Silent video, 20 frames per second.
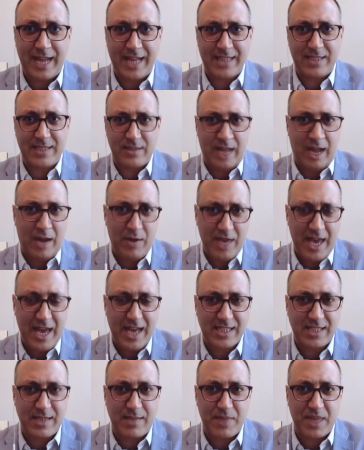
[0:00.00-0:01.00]
now he
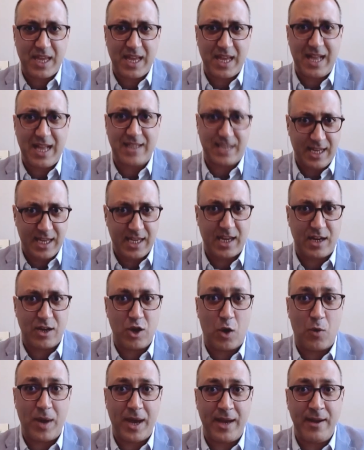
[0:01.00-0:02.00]
has something else and he can
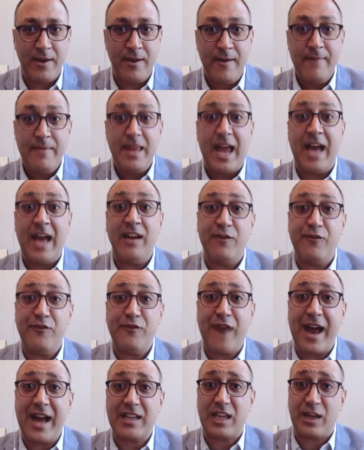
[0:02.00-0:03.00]
go in. And in
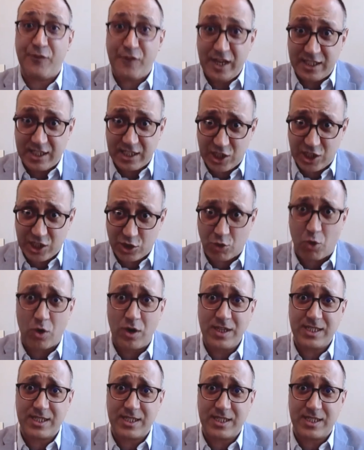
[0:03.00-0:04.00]
fact, if he
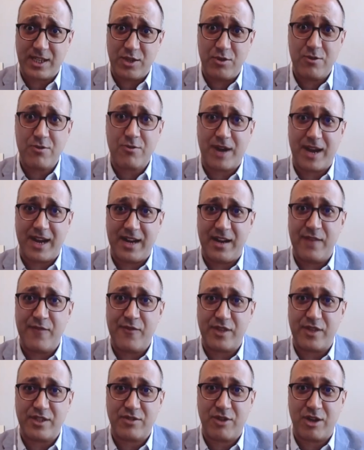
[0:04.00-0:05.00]
destroys the Ukraine
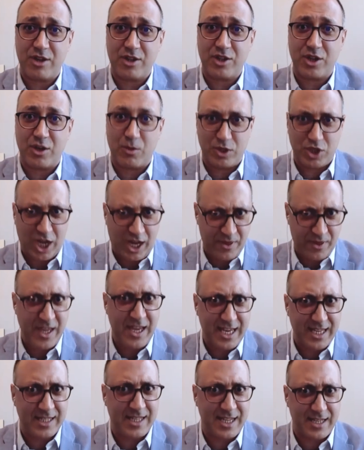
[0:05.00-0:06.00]
infrastructure, which I think
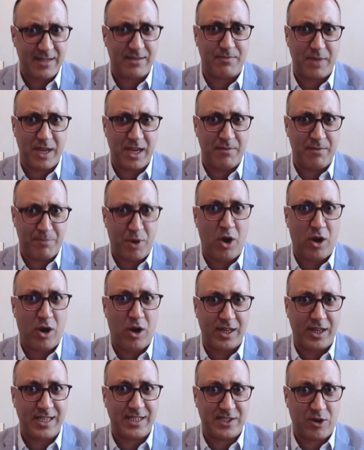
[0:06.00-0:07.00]
he did in
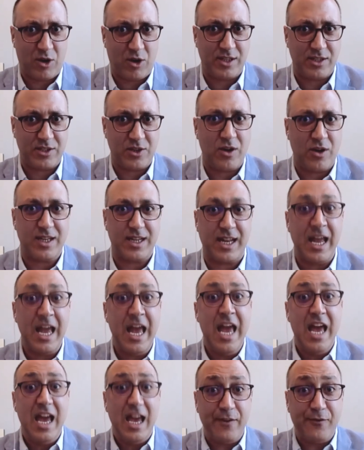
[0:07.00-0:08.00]
part, he started targeting.
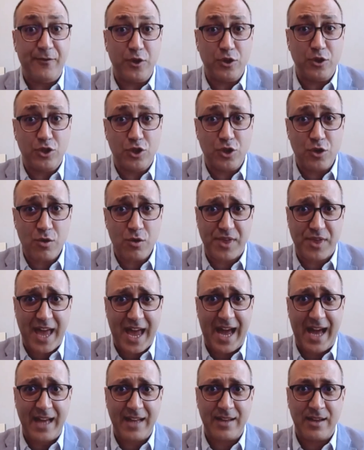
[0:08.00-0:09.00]
If you do
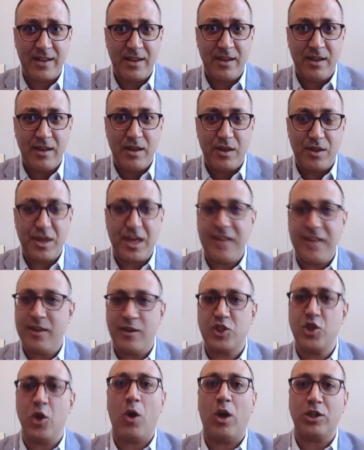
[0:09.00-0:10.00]
that, then
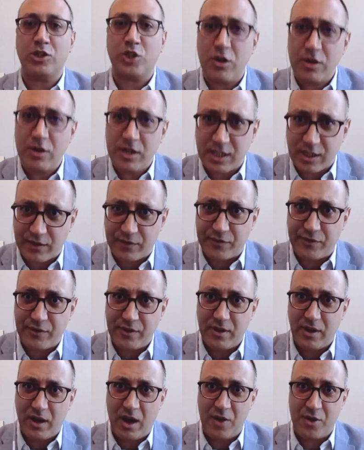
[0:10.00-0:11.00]
there's no alternative
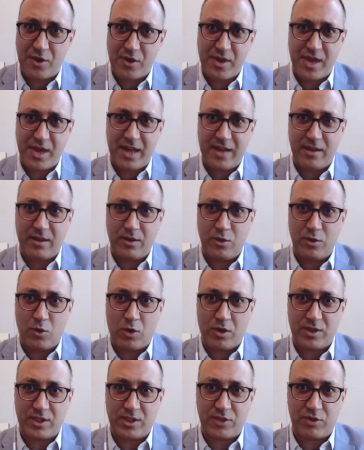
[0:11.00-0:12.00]
other than
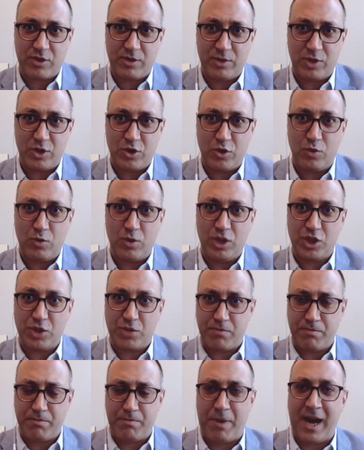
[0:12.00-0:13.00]
Nord Stream 2,
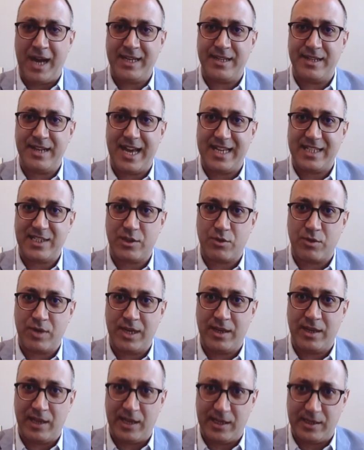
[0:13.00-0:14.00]
which Biden has
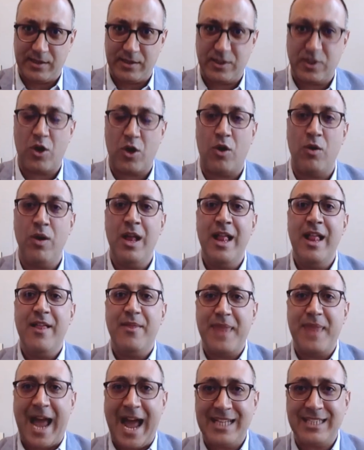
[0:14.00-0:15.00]
greenlit. So
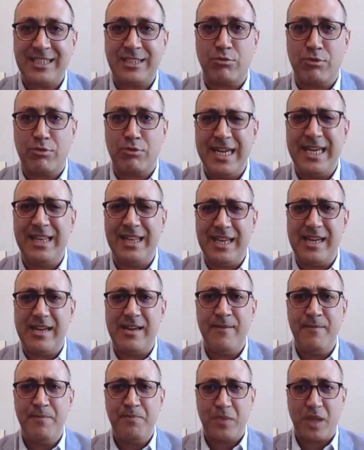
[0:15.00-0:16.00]
that's
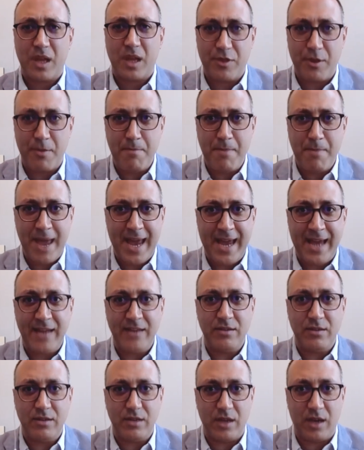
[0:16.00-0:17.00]
really the
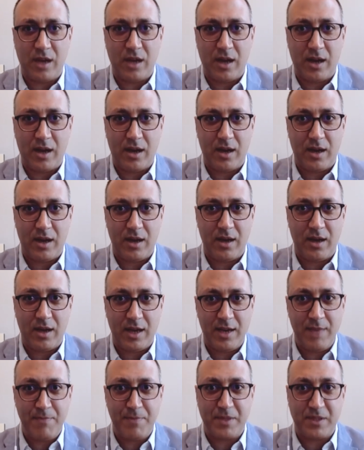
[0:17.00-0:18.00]
main
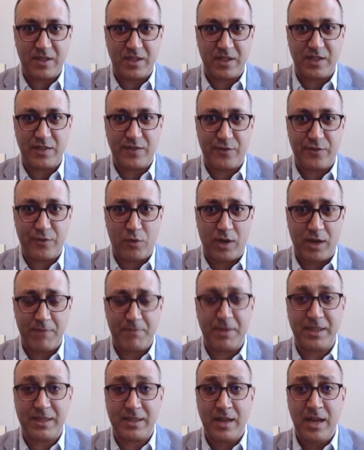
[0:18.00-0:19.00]
impetus for it.
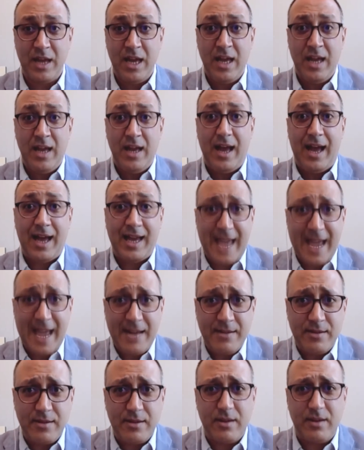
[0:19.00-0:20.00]
But
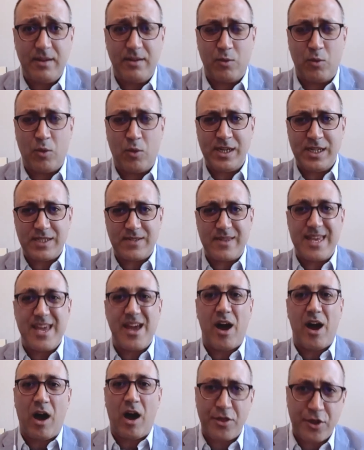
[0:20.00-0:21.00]
again, what is the
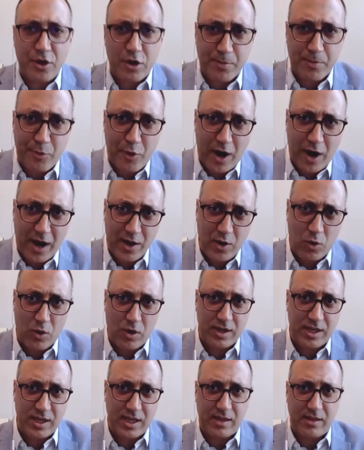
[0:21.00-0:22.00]
other
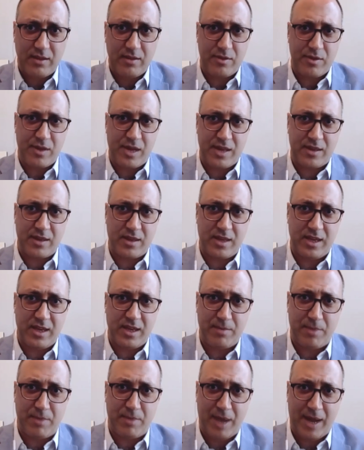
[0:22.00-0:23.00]
priority that
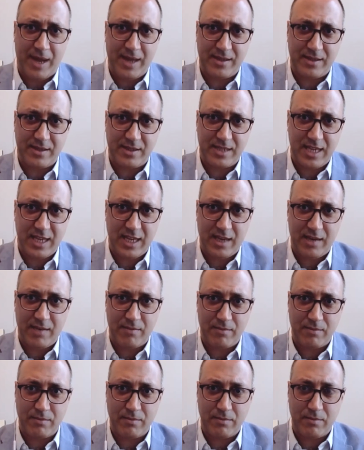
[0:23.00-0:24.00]
the Biden
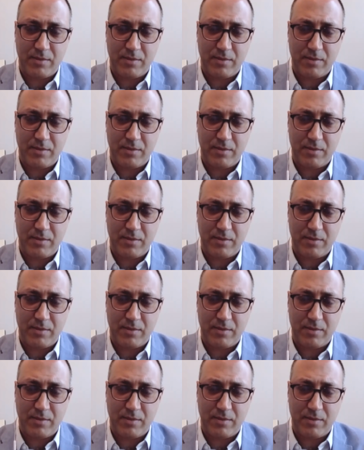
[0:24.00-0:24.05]
team